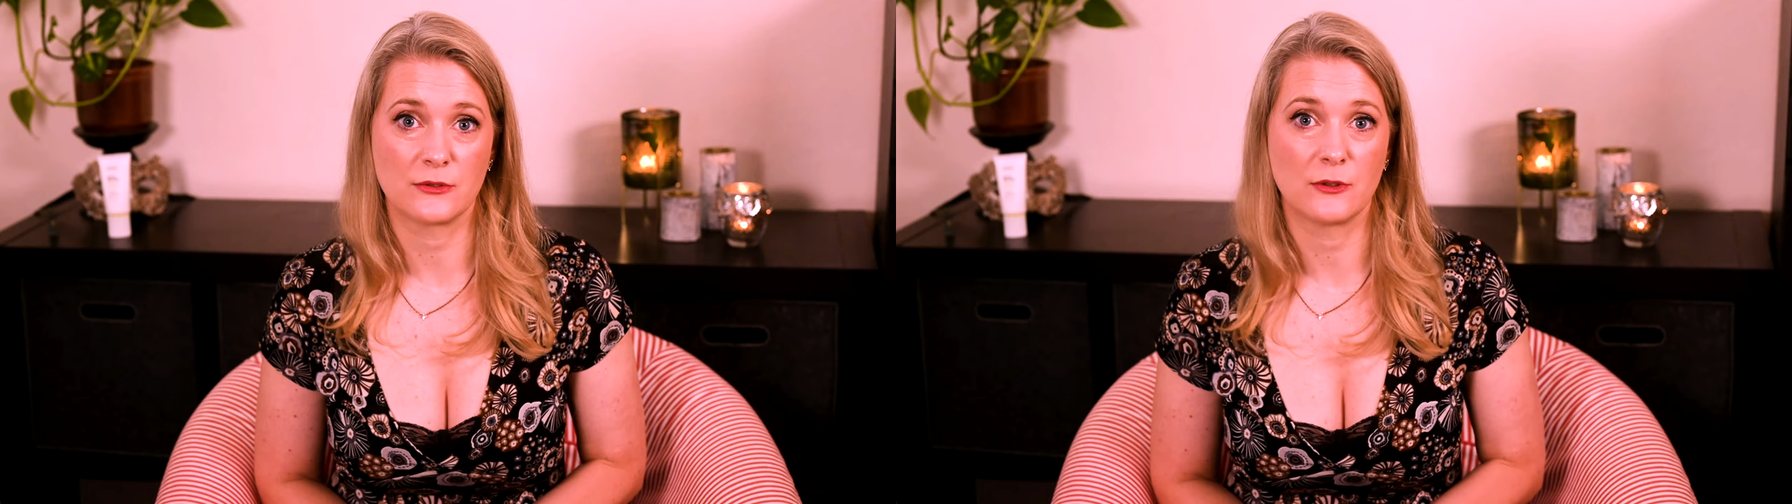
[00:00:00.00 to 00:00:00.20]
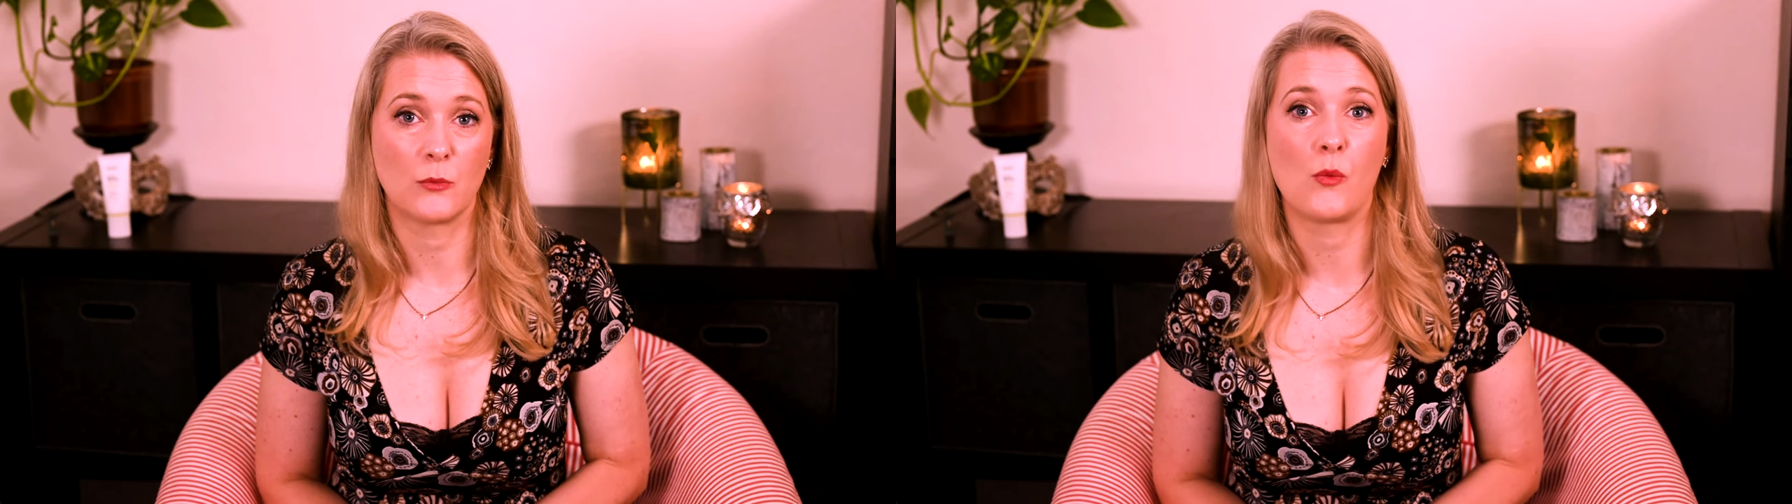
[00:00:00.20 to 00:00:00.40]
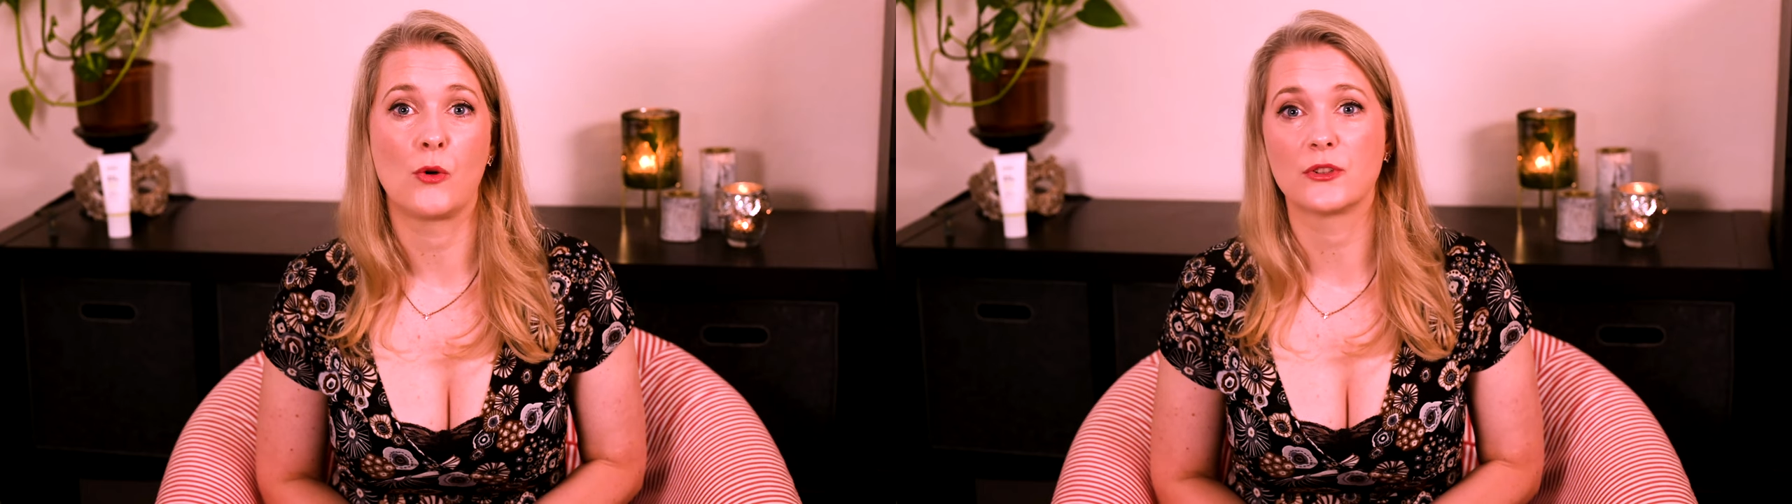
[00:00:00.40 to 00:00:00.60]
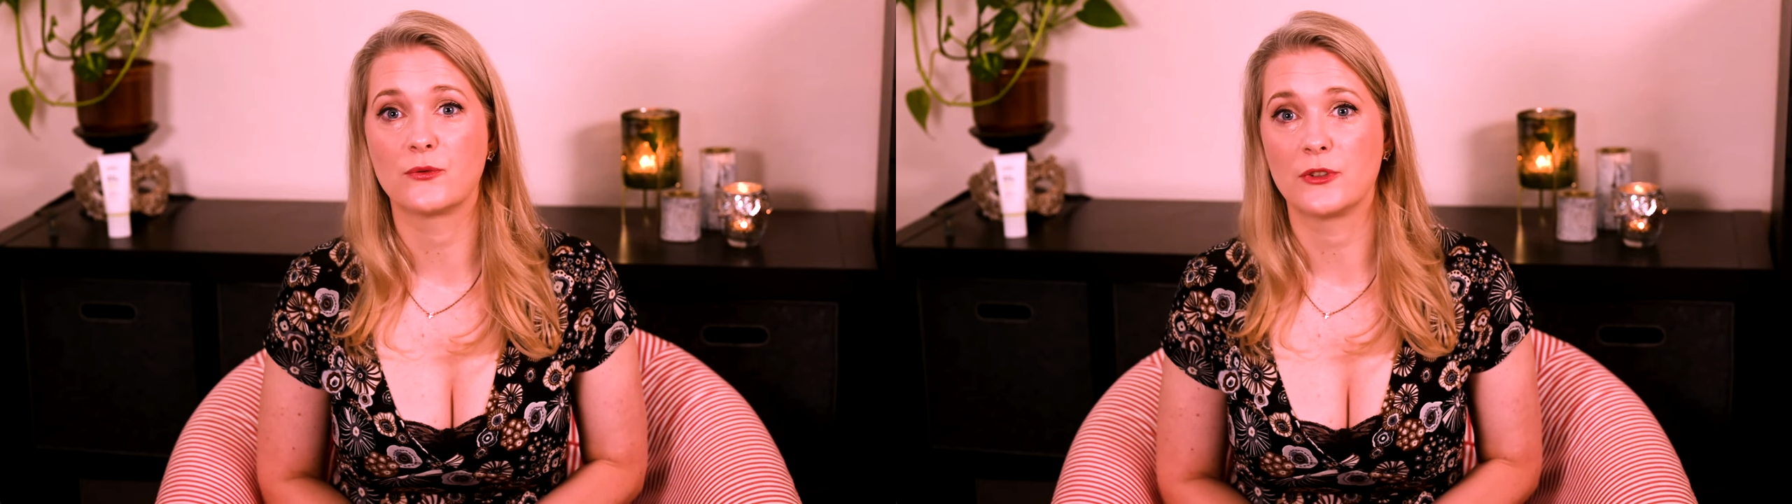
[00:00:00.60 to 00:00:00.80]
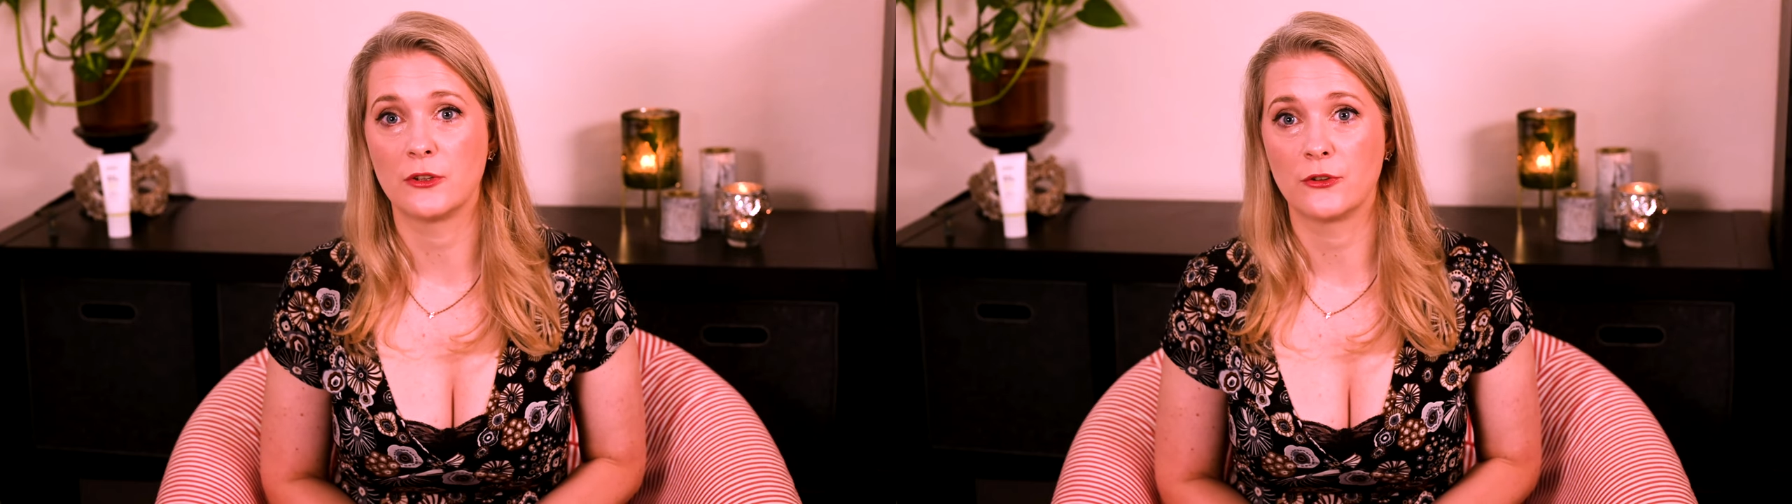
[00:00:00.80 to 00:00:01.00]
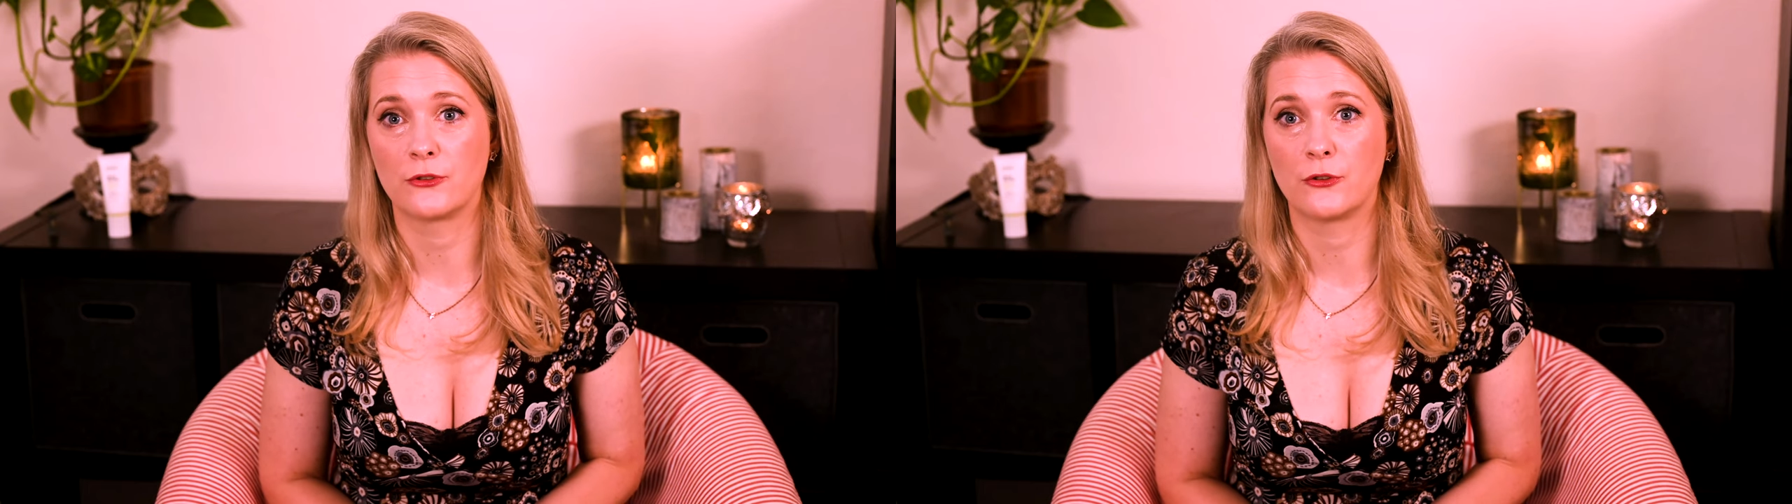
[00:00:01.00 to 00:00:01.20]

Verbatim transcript: to the more modern filters